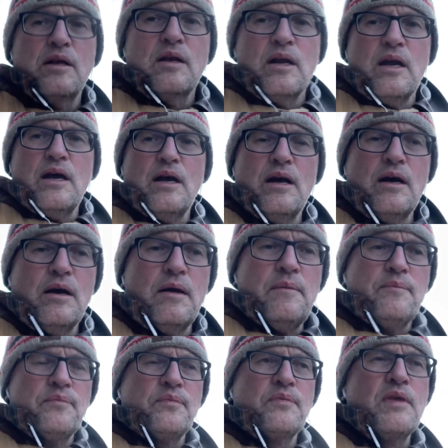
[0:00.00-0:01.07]
uh,
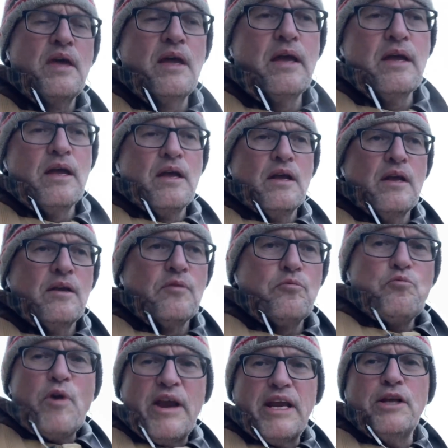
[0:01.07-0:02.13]

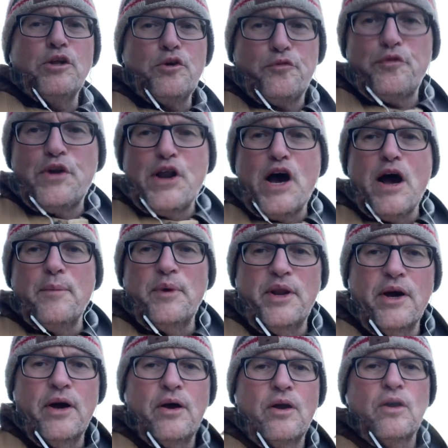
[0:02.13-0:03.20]
regular
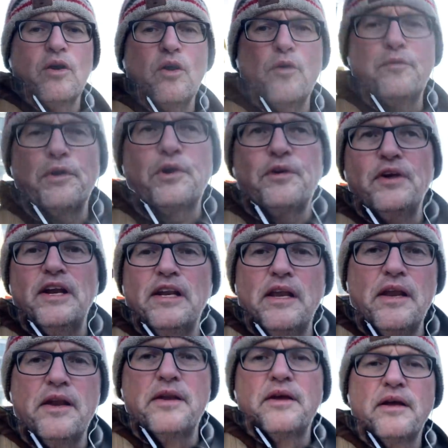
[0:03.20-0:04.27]
phenomena over
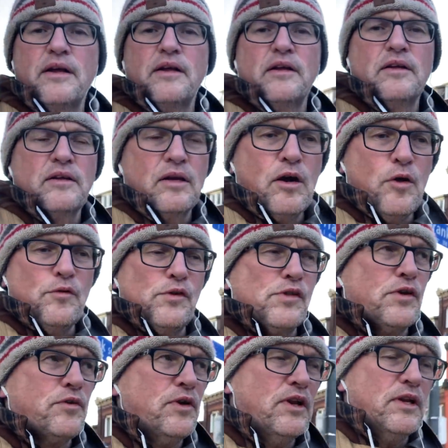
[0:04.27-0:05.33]
Greenland, over the
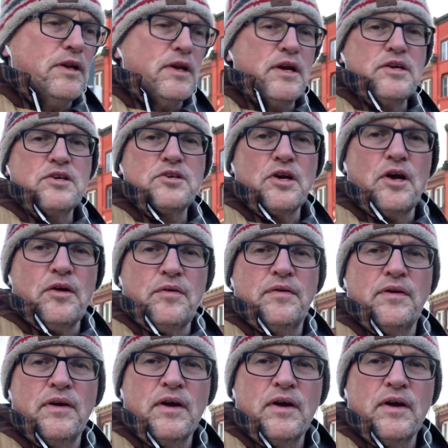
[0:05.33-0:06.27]
Greenland ice shelf.